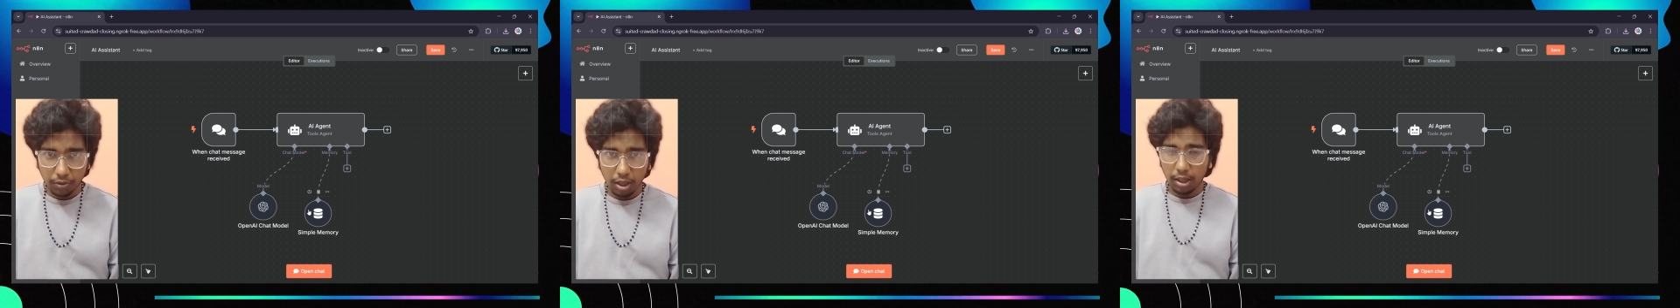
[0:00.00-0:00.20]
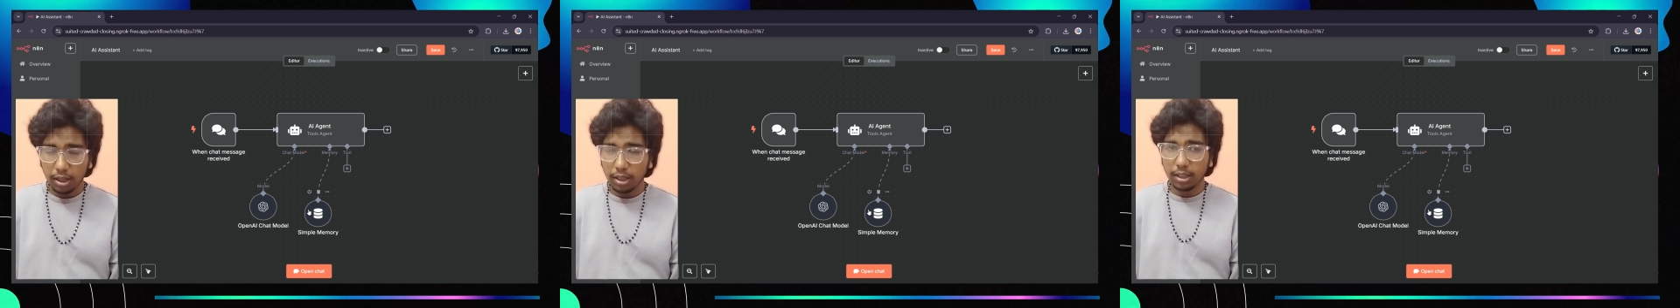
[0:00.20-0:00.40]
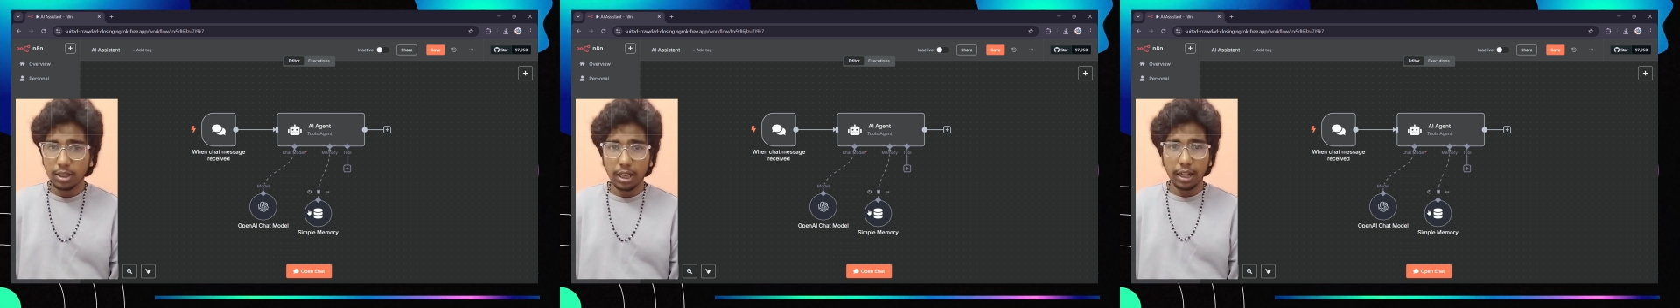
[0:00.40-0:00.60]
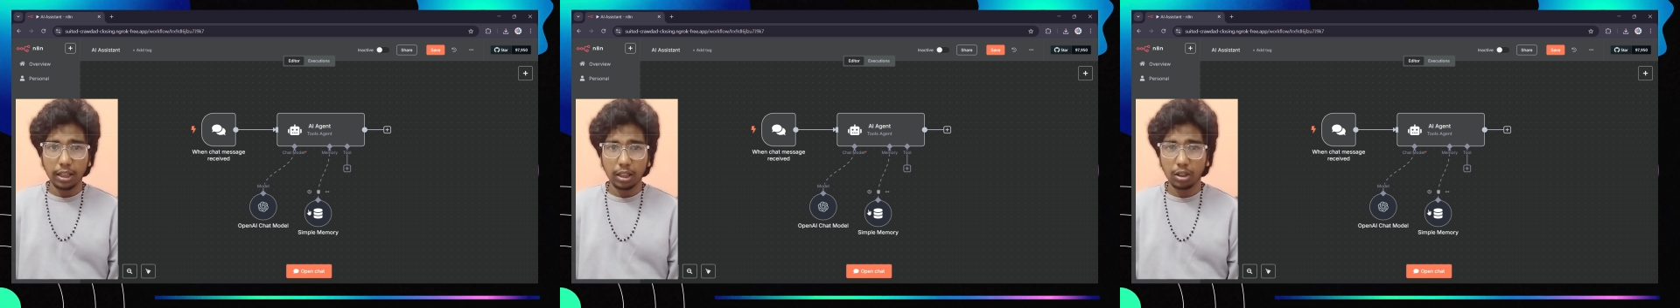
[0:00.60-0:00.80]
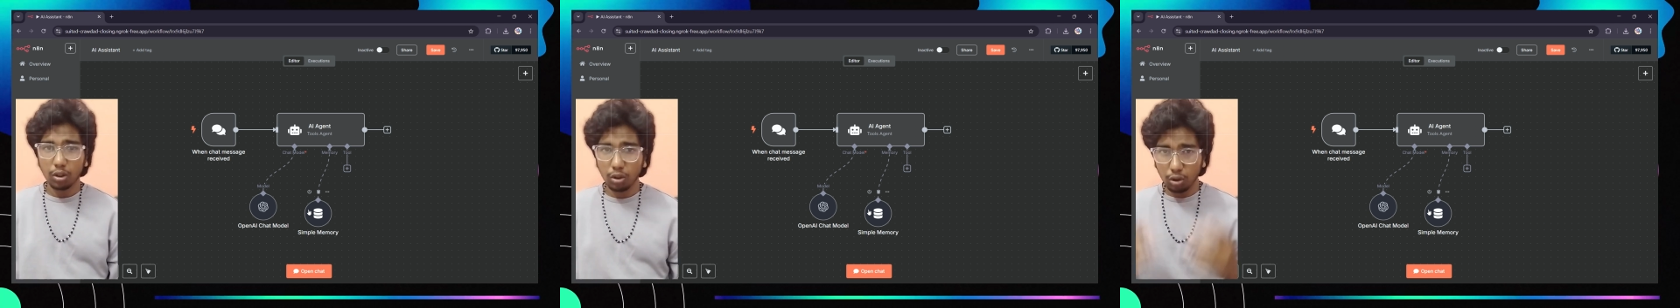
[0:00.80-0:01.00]
It's like,
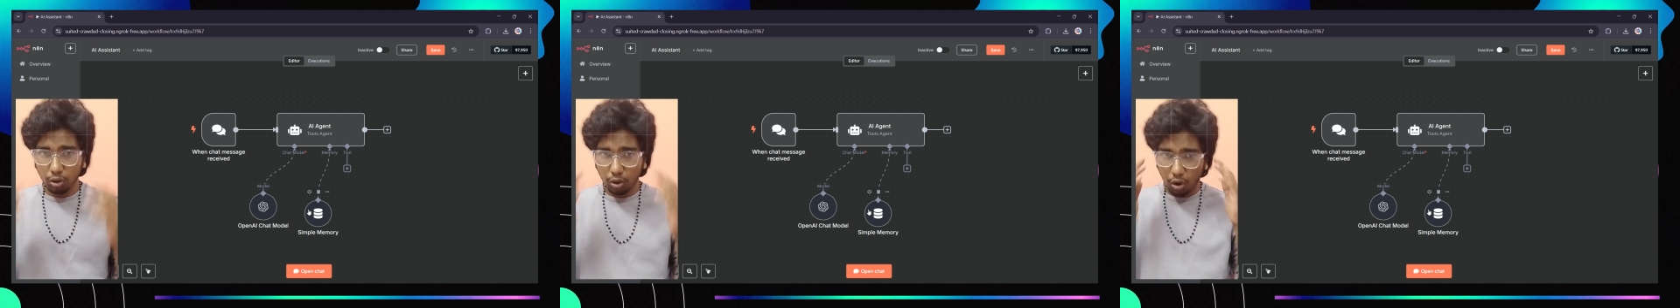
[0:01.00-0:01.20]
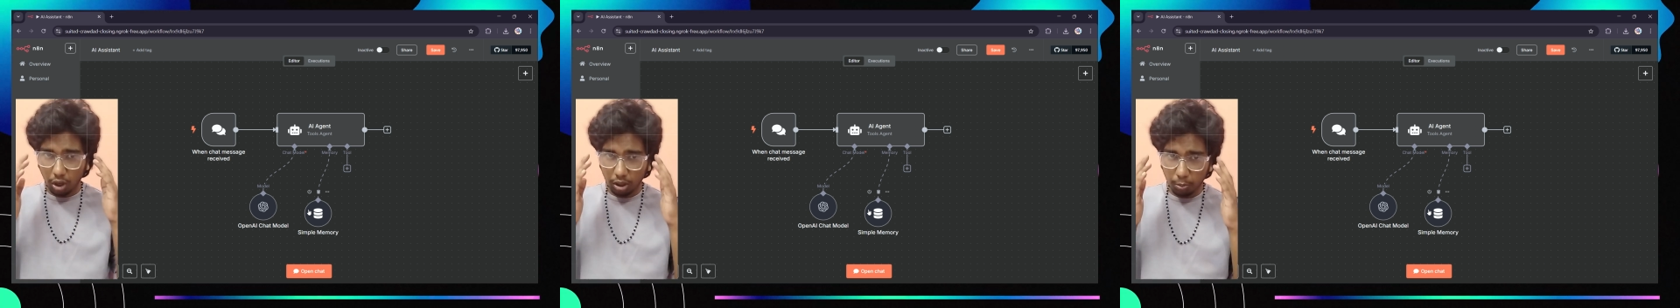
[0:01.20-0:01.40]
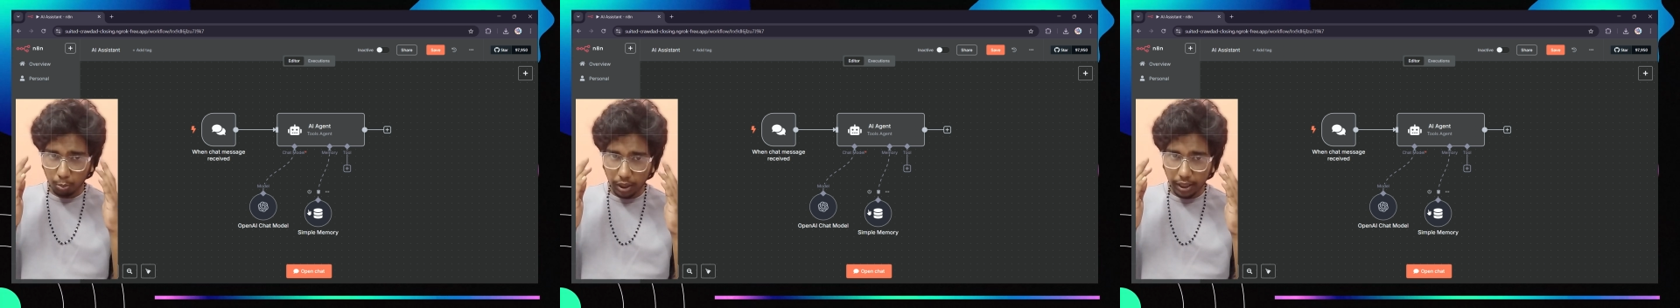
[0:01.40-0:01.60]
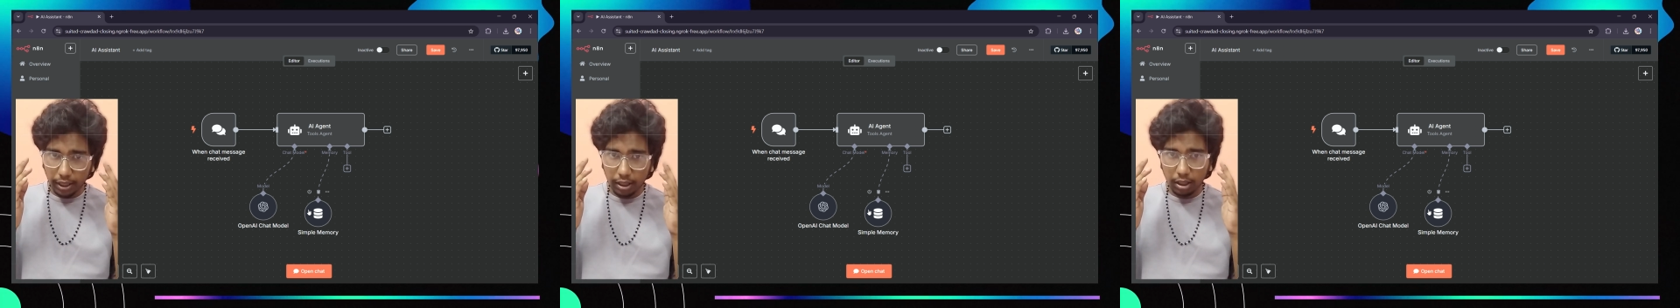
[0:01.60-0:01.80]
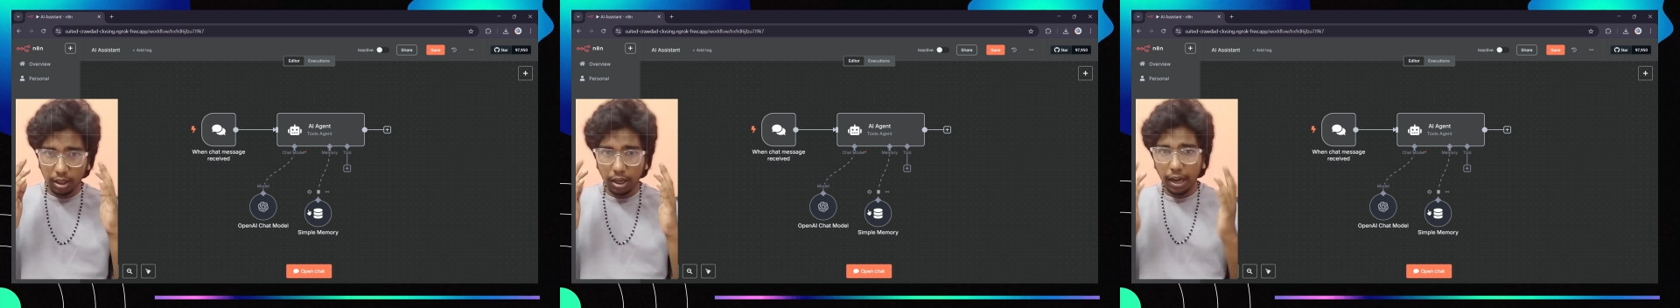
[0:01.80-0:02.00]
you got a brain
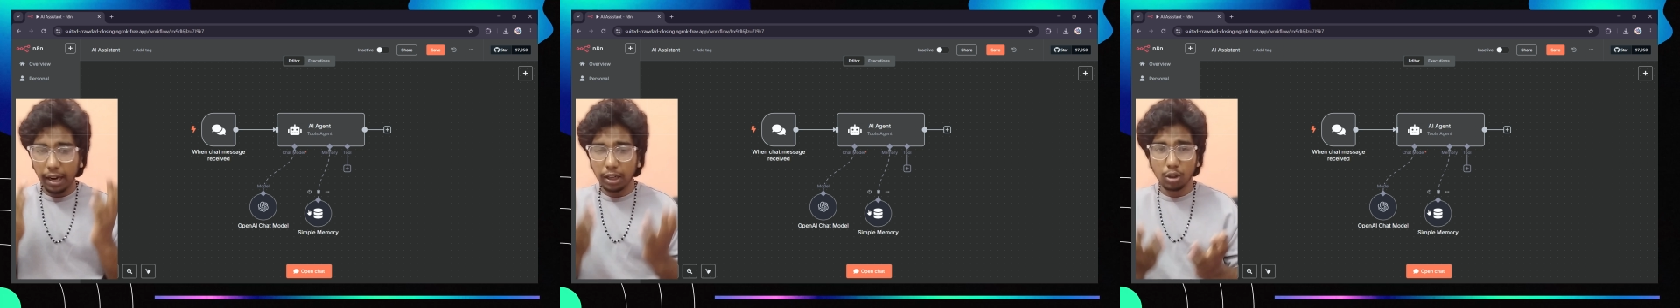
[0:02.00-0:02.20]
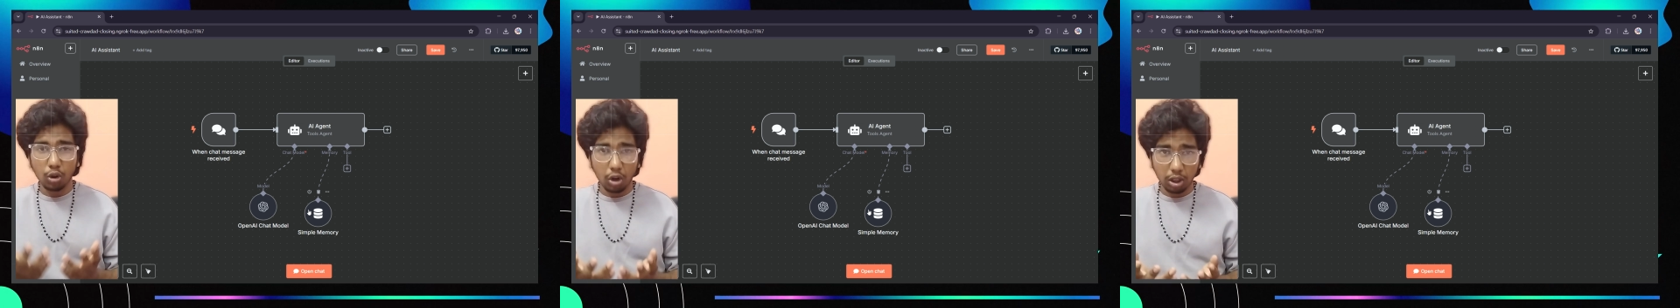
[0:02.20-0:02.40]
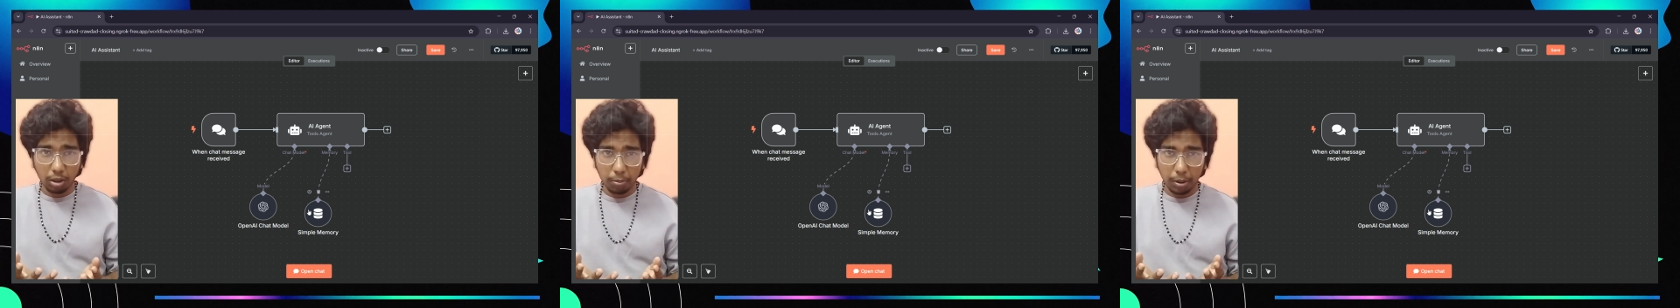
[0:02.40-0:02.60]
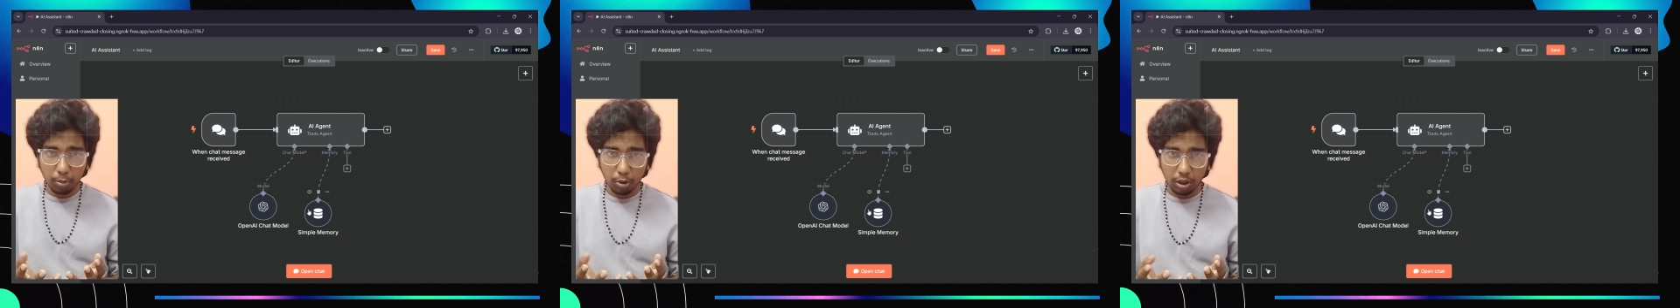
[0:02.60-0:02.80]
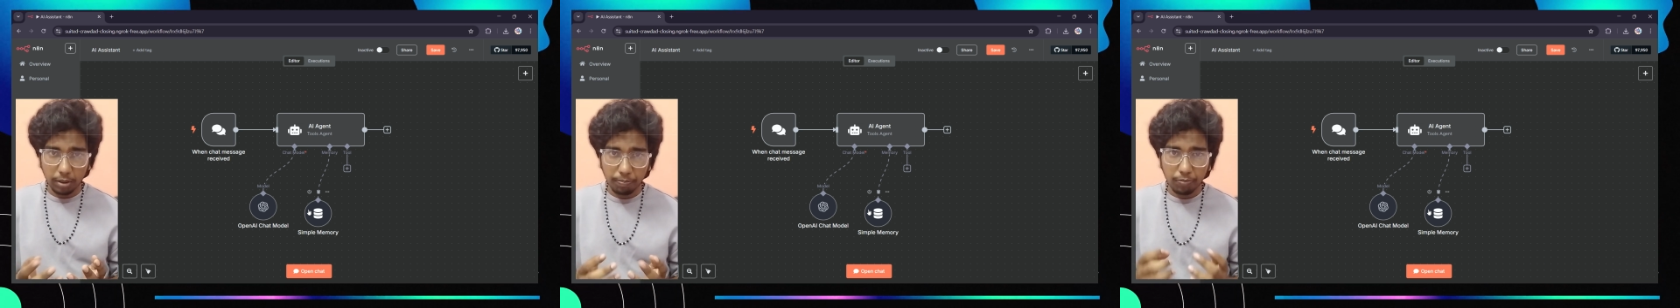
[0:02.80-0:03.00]
and you got a memory,